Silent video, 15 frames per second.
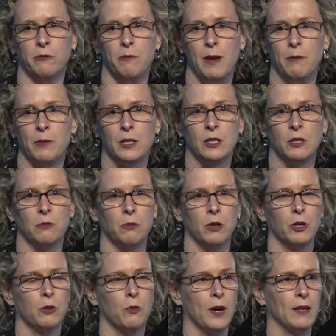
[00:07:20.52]
of members to
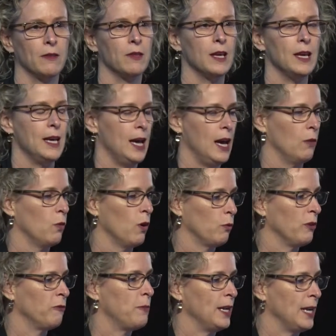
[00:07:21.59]
work with, and what
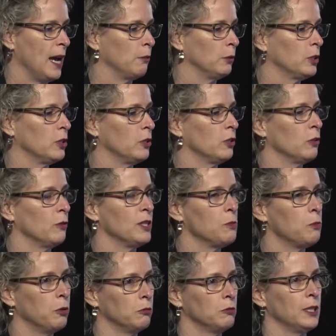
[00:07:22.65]
we've been able to do is
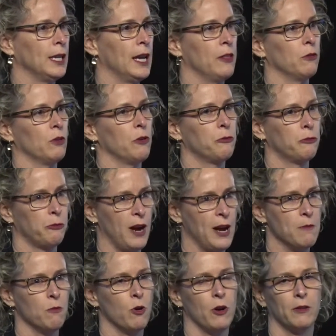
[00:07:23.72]
pull together a
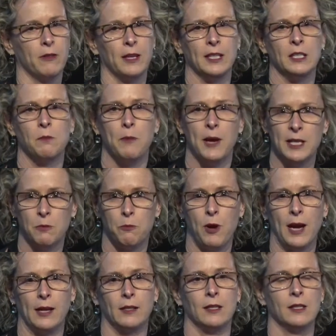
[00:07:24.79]
framework that is best
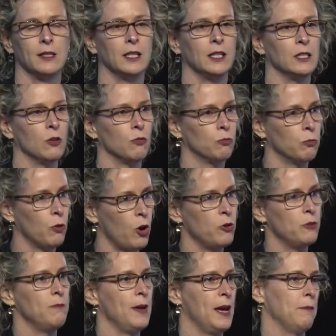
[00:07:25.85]
practice, that is a
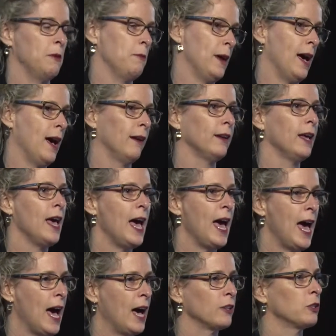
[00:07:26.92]
roadmap about
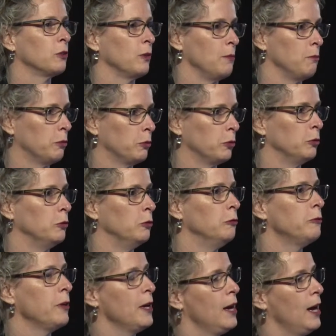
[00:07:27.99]
how to
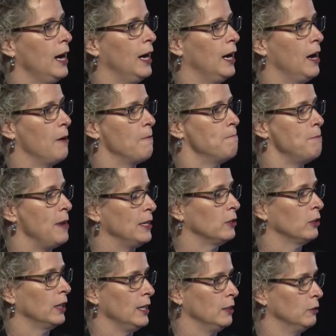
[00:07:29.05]
improve
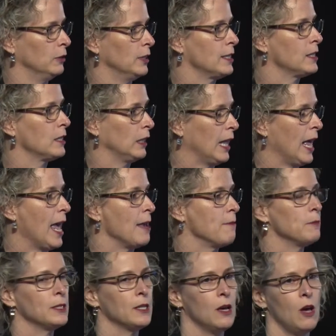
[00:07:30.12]
mental illness
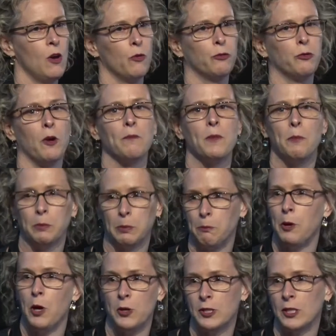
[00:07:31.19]
claims from the
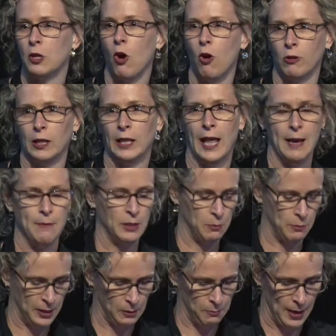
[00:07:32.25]
person on claims
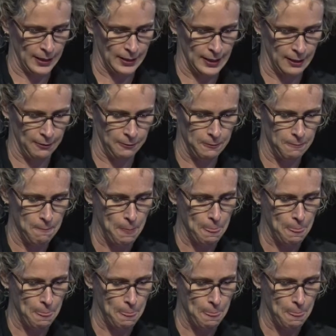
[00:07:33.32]
perspective.